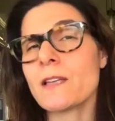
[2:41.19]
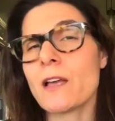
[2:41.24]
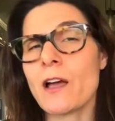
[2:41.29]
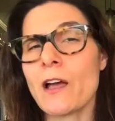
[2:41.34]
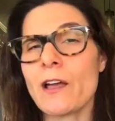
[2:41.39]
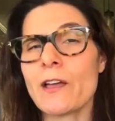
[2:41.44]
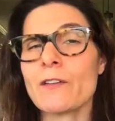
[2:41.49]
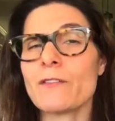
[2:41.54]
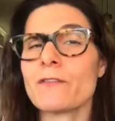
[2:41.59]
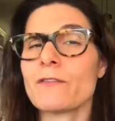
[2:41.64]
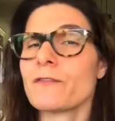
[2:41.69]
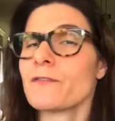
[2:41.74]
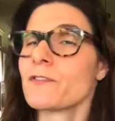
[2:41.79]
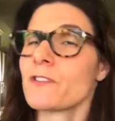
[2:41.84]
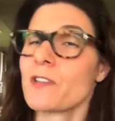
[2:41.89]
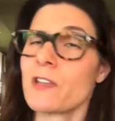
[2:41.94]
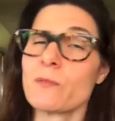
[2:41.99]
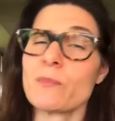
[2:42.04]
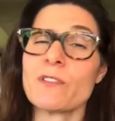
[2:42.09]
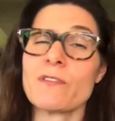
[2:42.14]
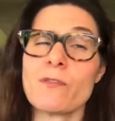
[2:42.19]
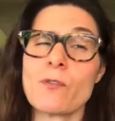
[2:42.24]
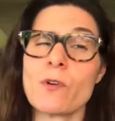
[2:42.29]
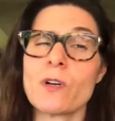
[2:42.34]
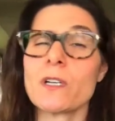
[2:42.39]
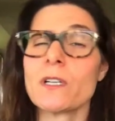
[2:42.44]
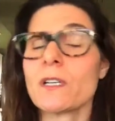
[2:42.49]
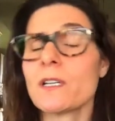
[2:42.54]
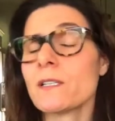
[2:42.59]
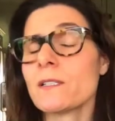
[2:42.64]
I've said
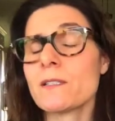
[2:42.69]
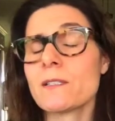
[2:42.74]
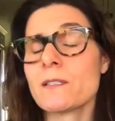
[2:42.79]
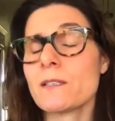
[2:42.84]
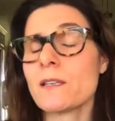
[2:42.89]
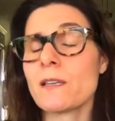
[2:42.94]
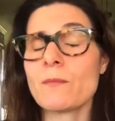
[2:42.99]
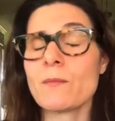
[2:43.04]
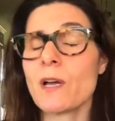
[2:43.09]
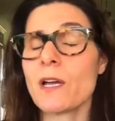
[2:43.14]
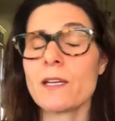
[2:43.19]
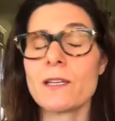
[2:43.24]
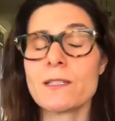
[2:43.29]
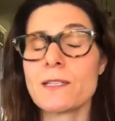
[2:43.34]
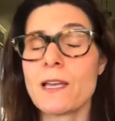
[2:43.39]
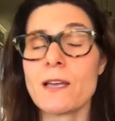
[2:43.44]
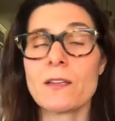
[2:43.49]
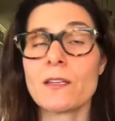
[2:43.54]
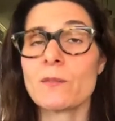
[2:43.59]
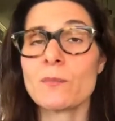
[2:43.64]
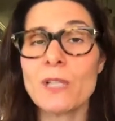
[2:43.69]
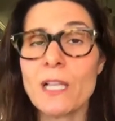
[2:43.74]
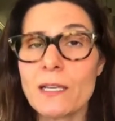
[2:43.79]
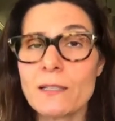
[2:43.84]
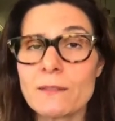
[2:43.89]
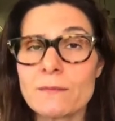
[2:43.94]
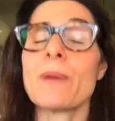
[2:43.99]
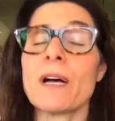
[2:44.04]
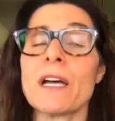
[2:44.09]
before, it's in my Italian blood.